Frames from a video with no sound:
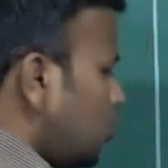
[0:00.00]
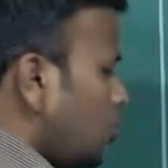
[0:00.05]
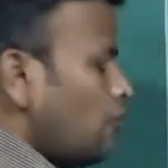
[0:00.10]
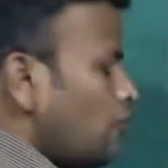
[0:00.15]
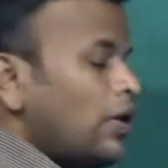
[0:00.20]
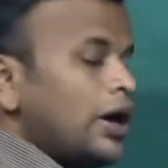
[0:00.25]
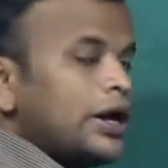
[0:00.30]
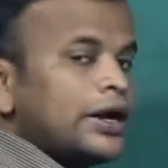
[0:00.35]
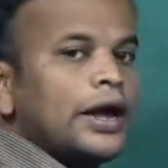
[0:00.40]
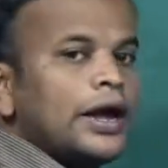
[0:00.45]

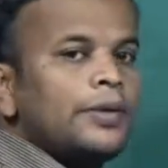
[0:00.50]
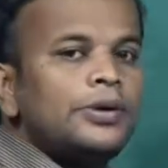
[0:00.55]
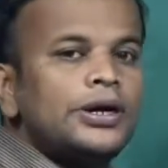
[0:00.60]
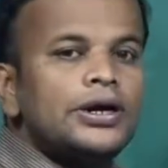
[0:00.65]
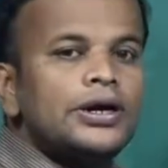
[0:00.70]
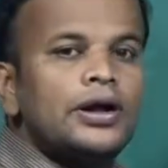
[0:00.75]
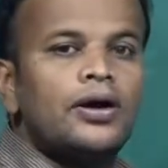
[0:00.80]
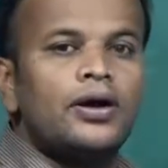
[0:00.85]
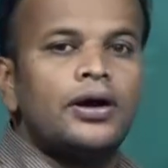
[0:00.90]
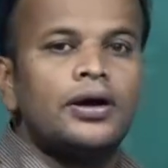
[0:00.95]
where capital
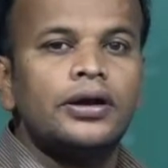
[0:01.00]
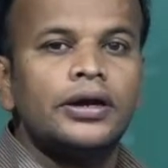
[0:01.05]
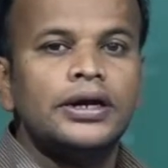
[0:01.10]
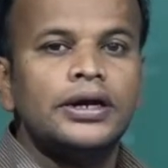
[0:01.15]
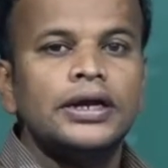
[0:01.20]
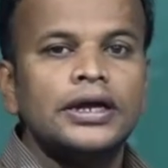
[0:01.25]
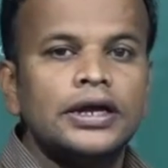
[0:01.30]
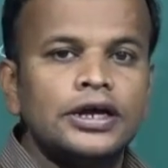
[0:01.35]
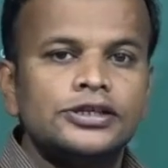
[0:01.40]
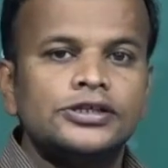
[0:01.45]
letter R
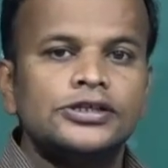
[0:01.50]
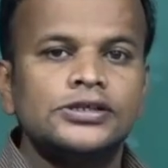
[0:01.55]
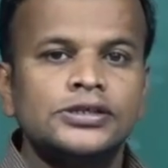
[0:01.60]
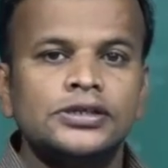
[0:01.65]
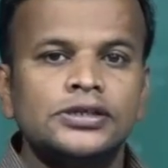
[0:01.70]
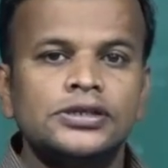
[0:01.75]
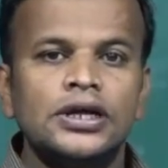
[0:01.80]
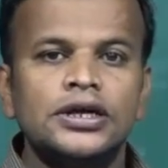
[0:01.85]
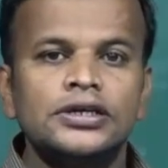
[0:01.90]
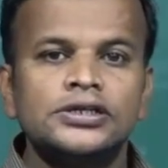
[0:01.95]
indicates
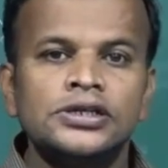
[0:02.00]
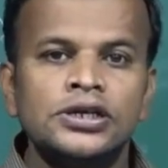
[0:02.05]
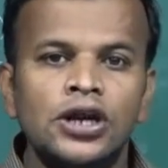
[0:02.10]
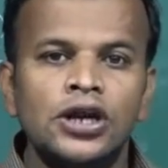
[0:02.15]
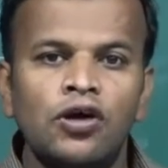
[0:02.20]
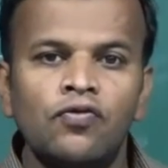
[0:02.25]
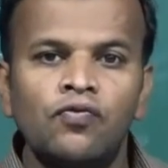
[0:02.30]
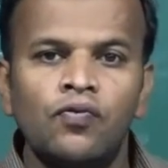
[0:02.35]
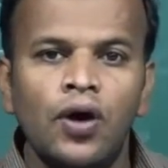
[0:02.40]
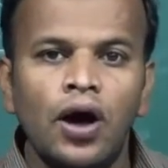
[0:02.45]
the set
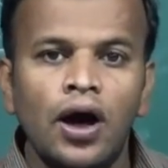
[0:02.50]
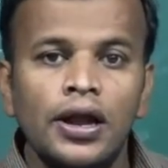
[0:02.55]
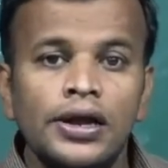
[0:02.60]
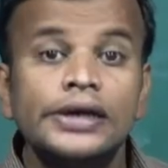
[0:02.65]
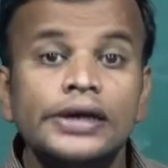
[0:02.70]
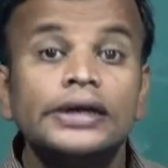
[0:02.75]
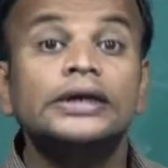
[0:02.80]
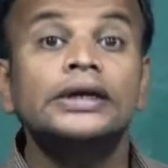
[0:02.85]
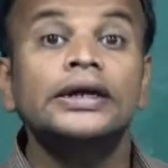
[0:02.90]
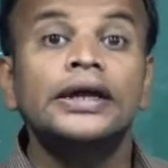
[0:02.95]
of
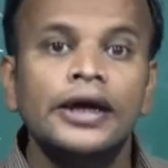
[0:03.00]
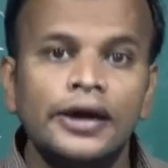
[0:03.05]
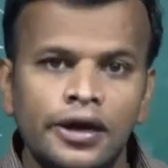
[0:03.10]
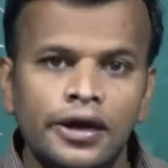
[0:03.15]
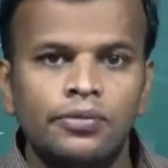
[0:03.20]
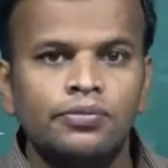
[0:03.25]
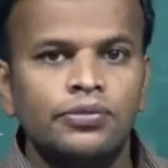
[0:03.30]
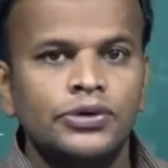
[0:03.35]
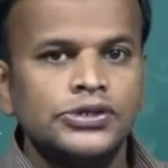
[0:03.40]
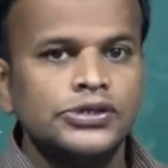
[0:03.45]
all real
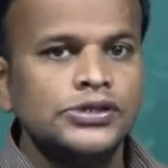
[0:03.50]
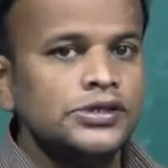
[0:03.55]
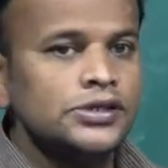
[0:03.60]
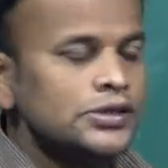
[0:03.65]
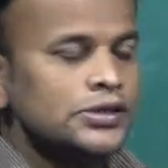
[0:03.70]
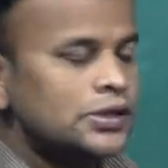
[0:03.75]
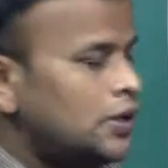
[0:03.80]
numbers